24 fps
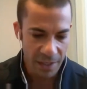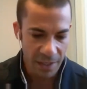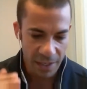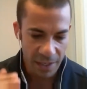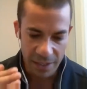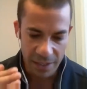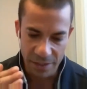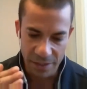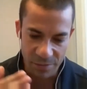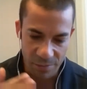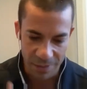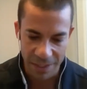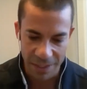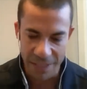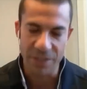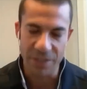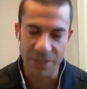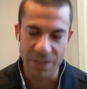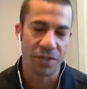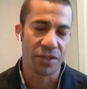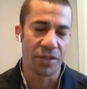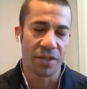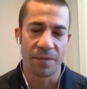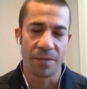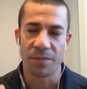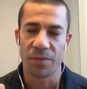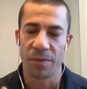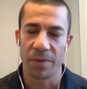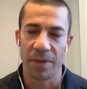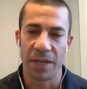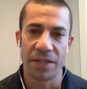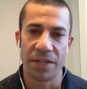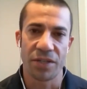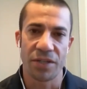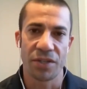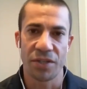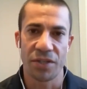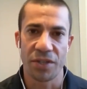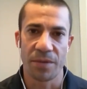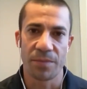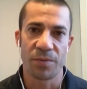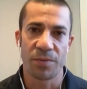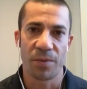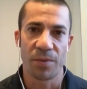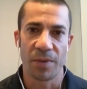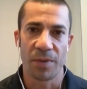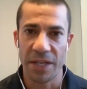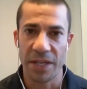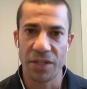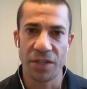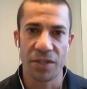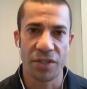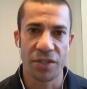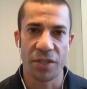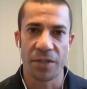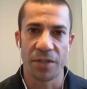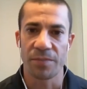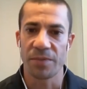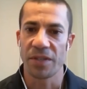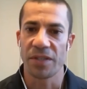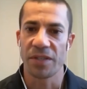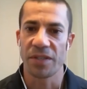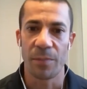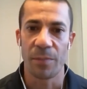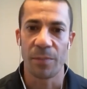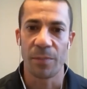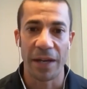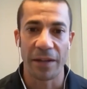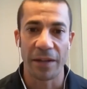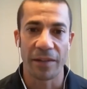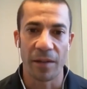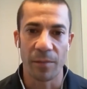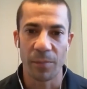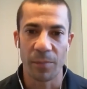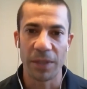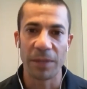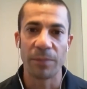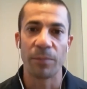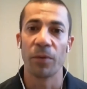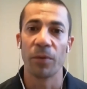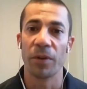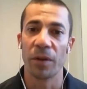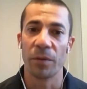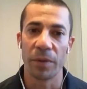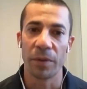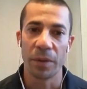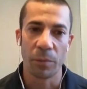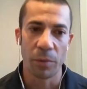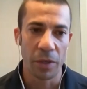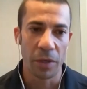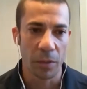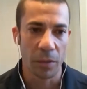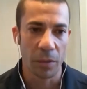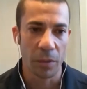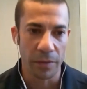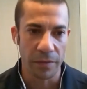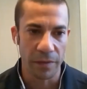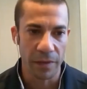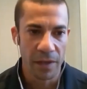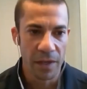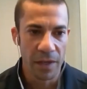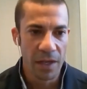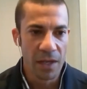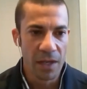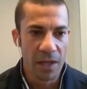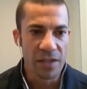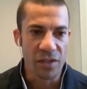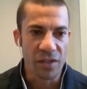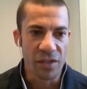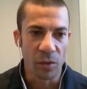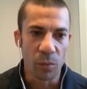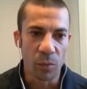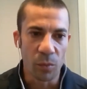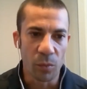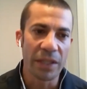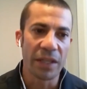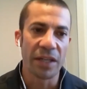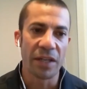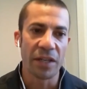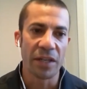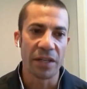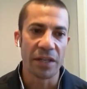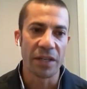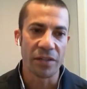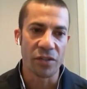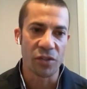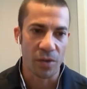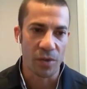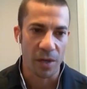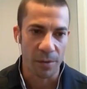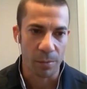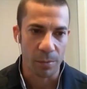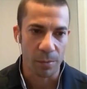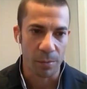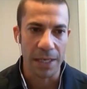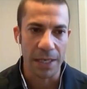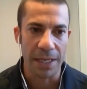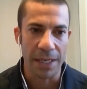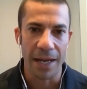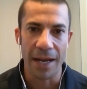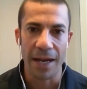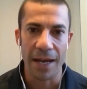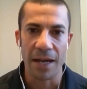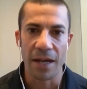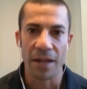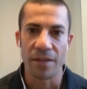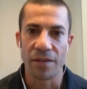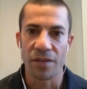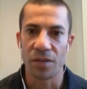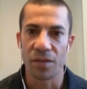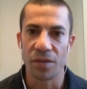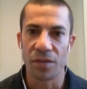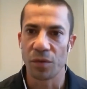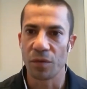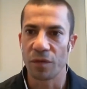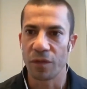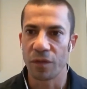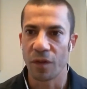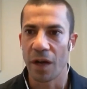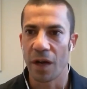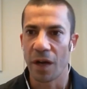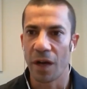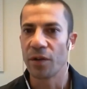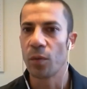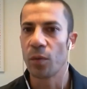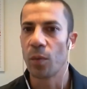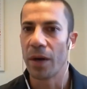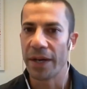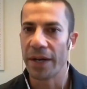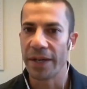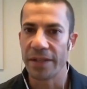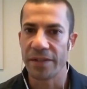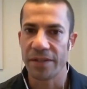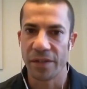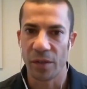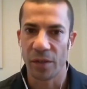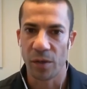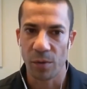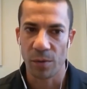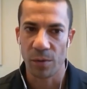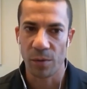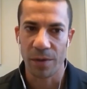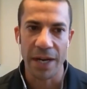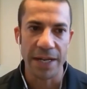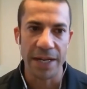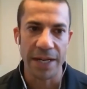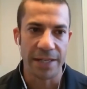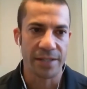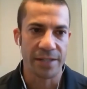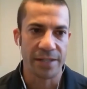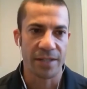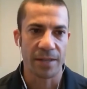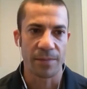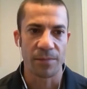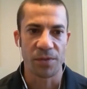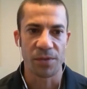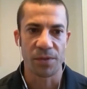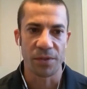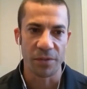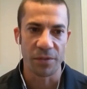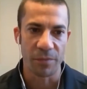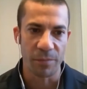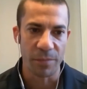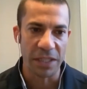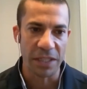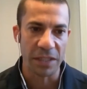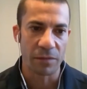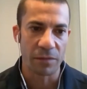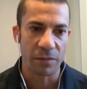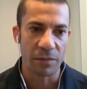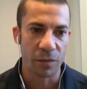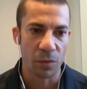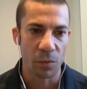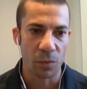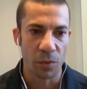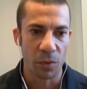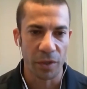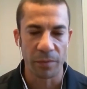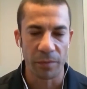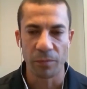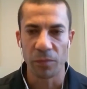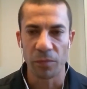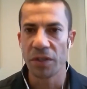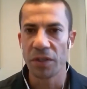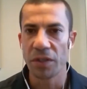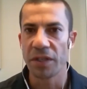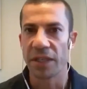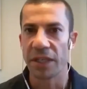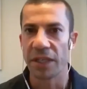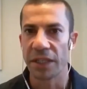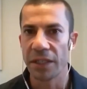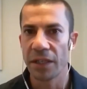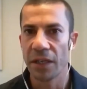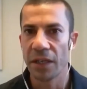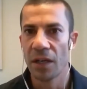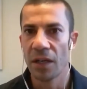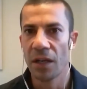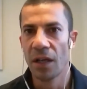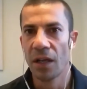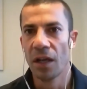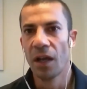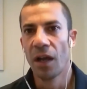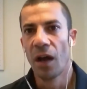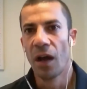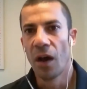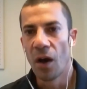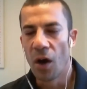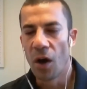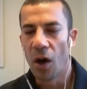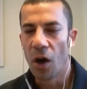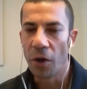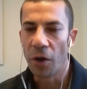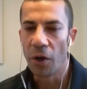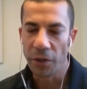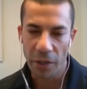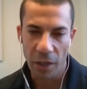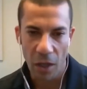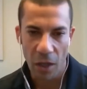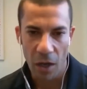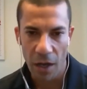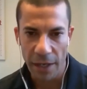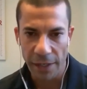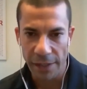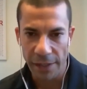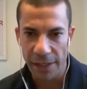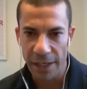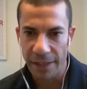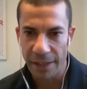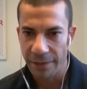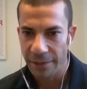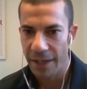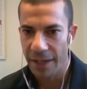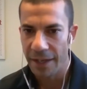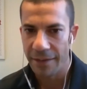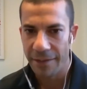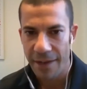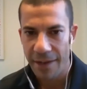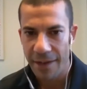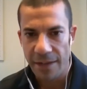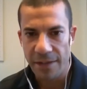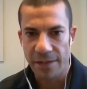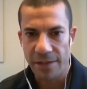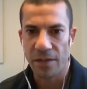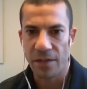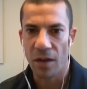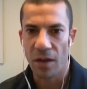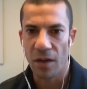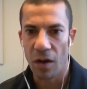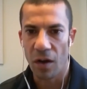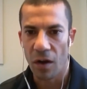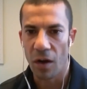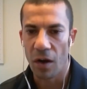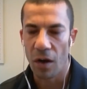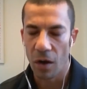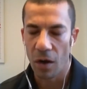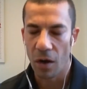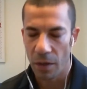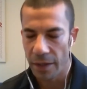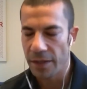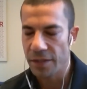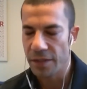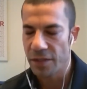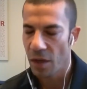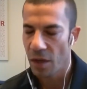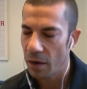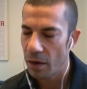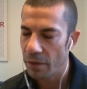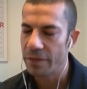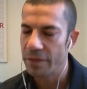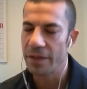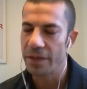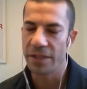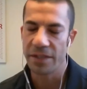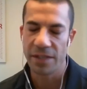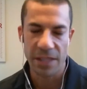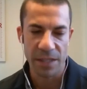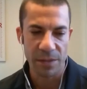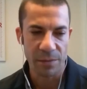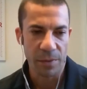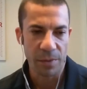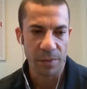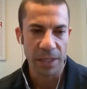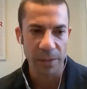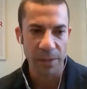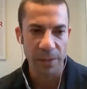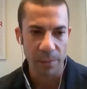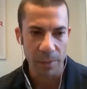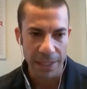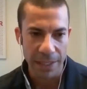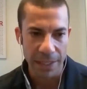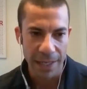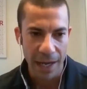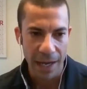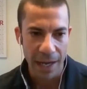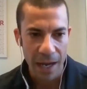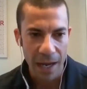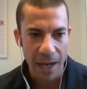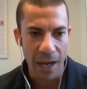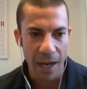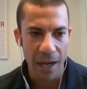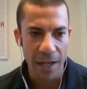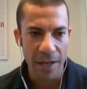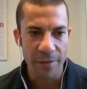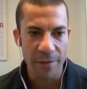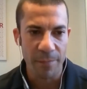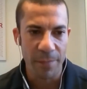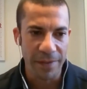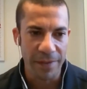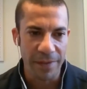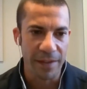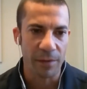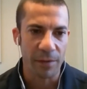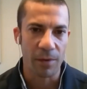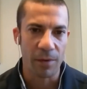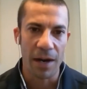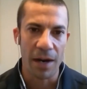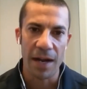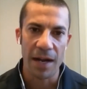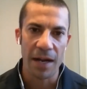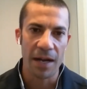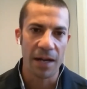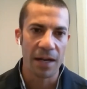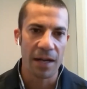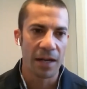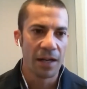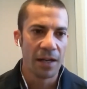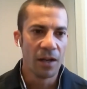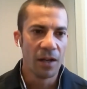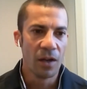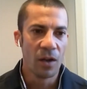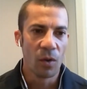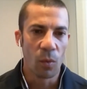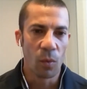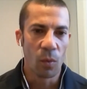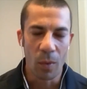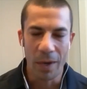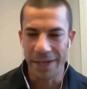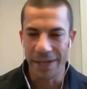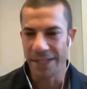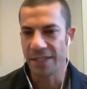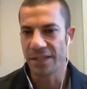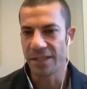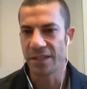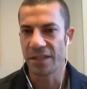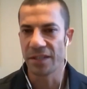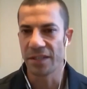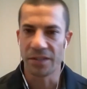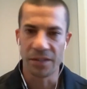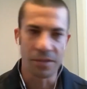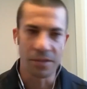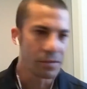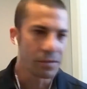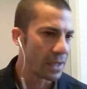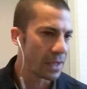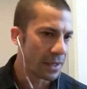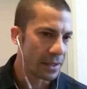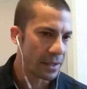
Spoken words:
It's relationships. It's about the people that we work with. So we need to try really hard to find a way to create some sort of meaningful community online. And that's obviously really, really hard, but there are ways to do that.